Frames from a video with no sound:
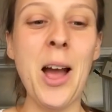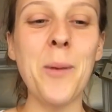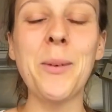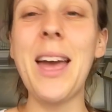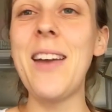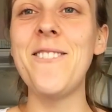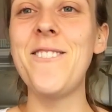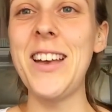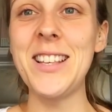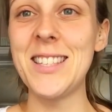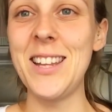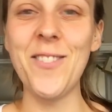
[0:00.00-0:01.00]
I'm getting
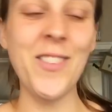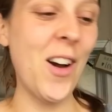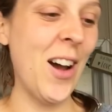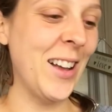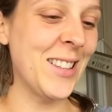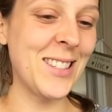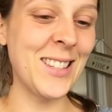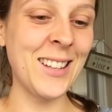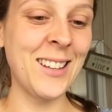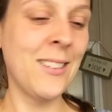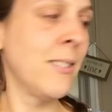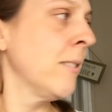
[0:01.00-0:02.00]
festive, guys.
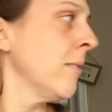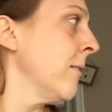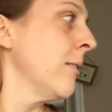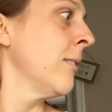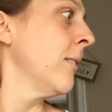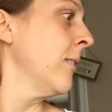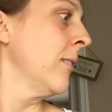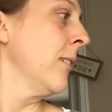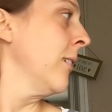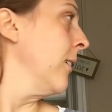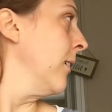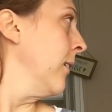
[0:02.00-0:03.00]

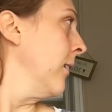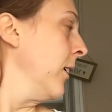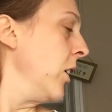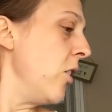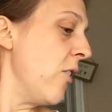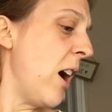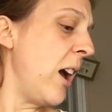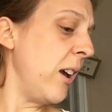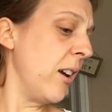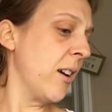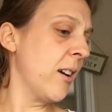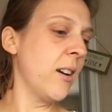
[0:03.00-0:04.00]
Alright.